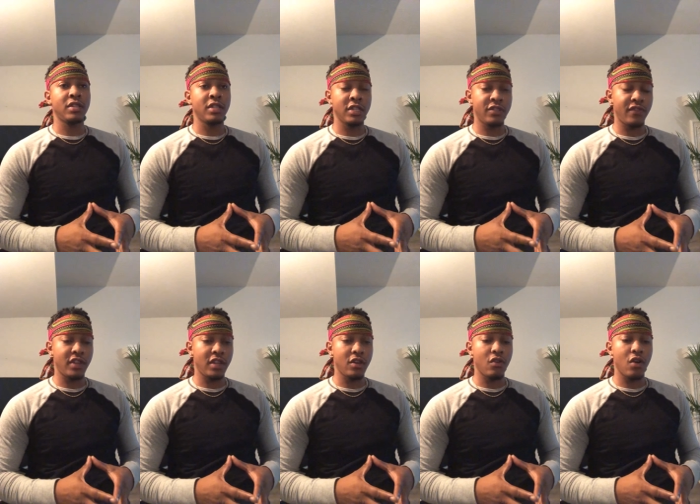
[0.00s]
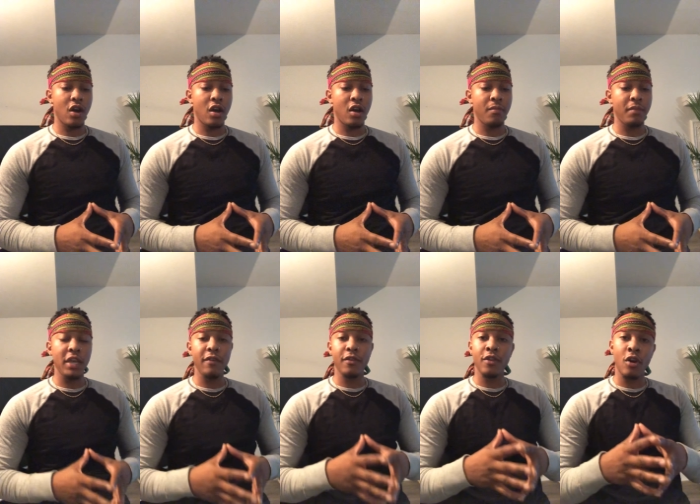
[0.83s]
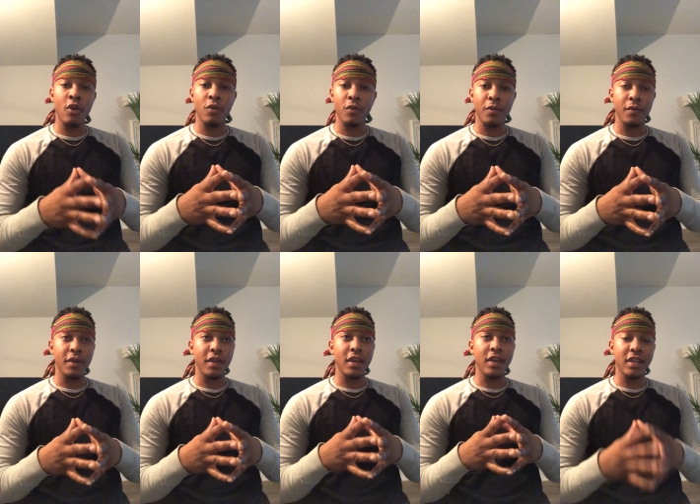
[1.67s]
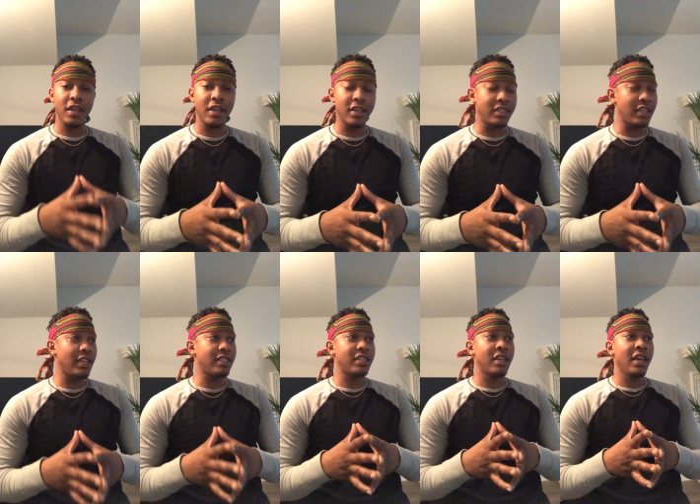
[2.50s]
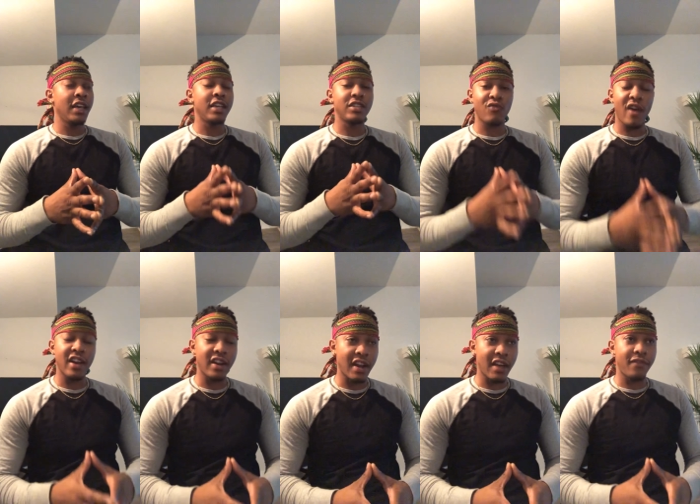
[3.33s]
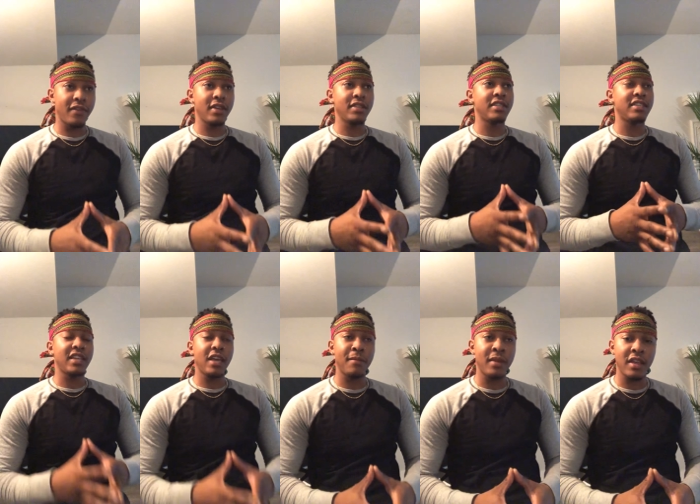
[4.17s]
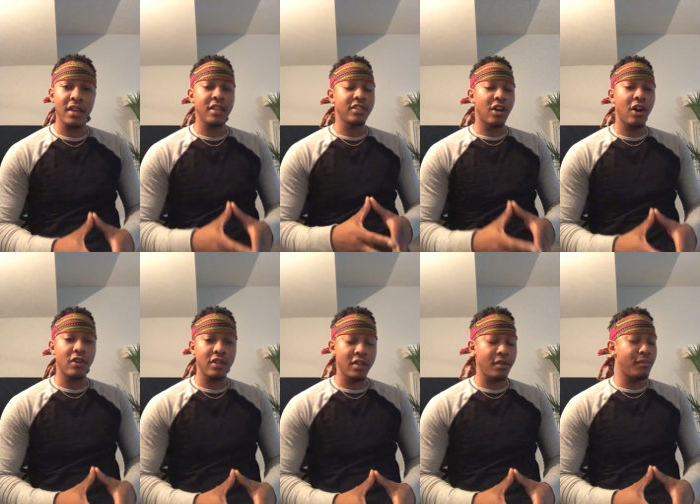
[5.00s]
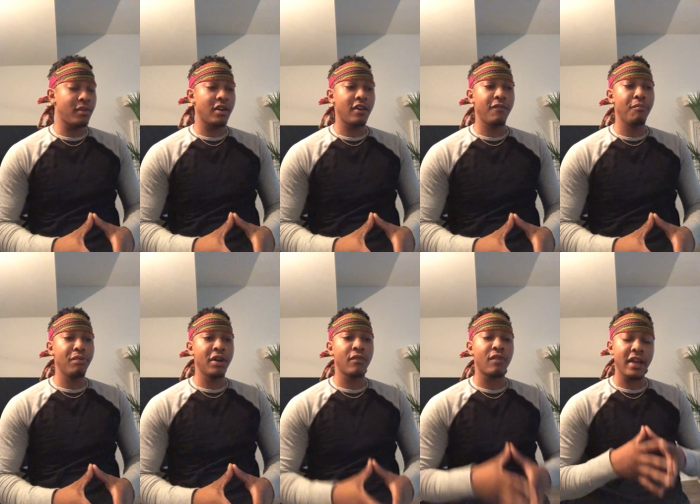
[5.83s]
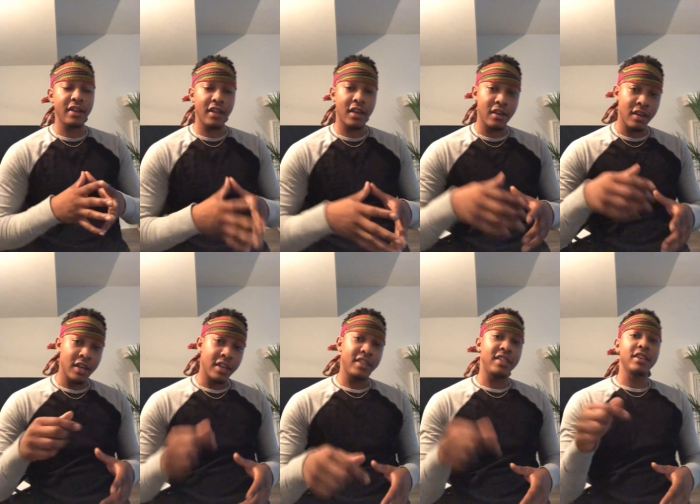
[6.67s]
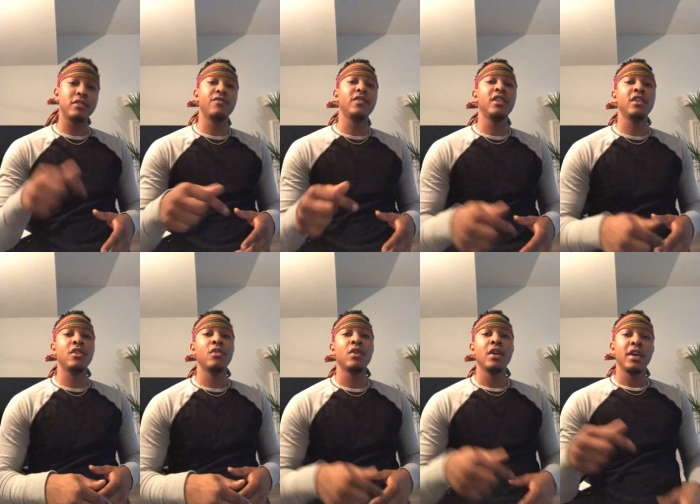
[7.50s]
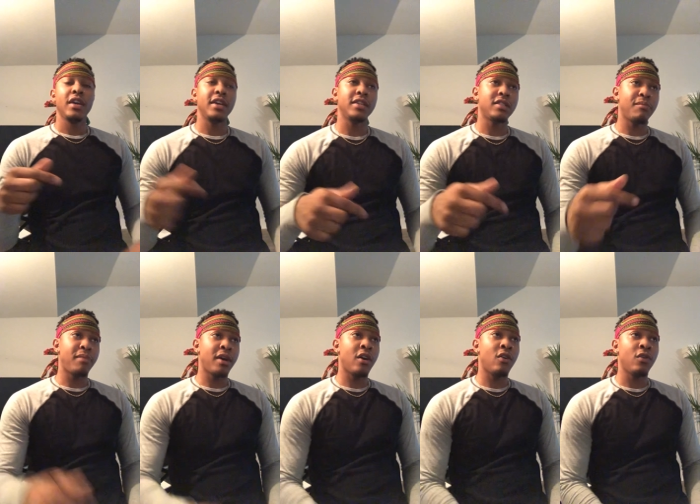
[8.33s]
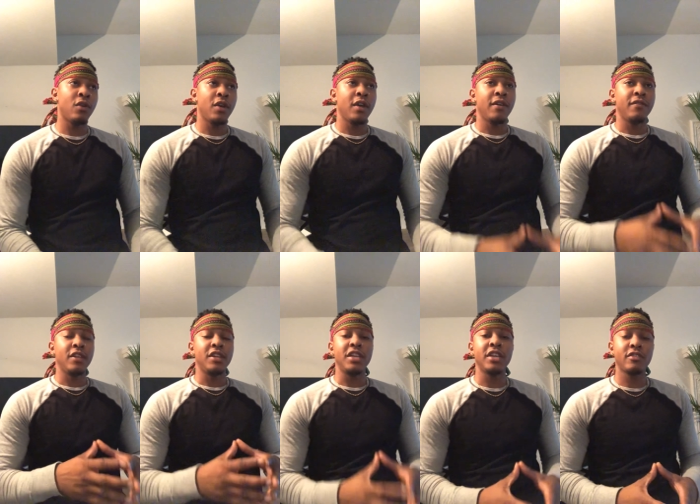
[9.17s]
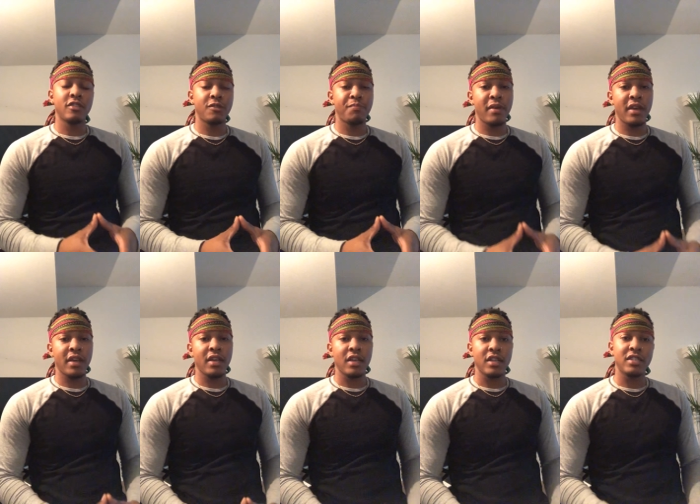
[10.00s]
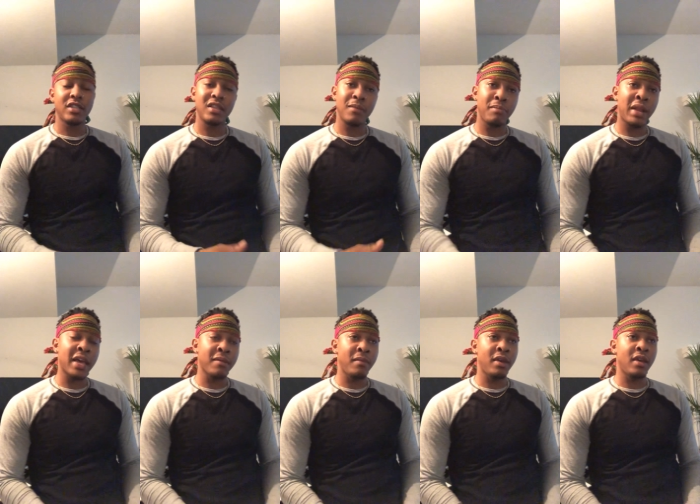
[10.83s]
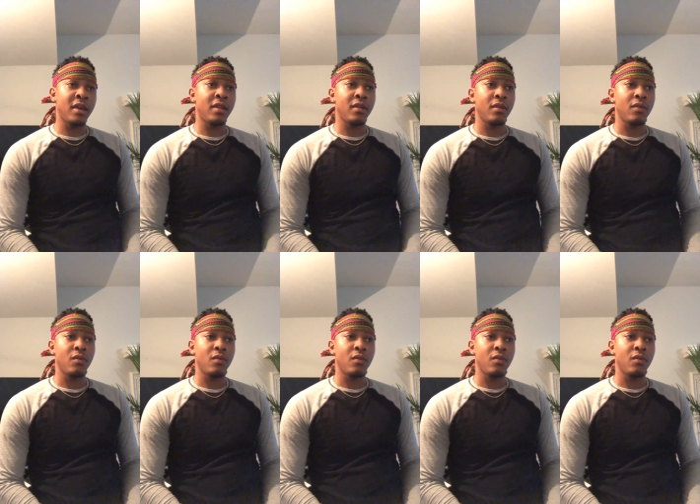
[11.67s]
to this video. Um, even though it is, it's it's right in our face, it's imminent, it's all the above. But right now, this video is about the disrespect to the black man.